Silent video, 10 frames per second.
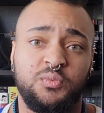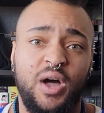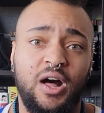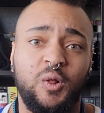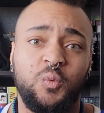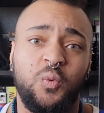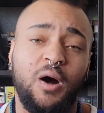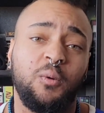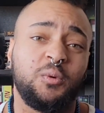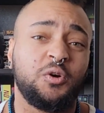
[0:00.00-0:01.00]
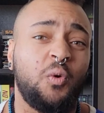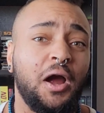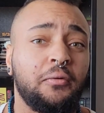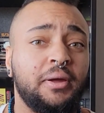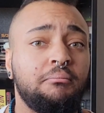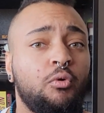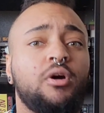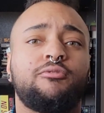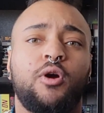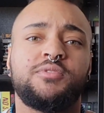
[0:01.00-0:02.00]
Well, while requiring
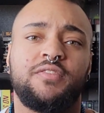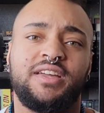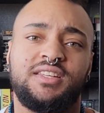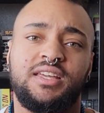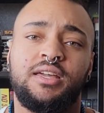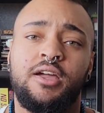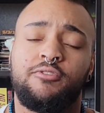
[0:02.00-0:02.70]
more forms of ID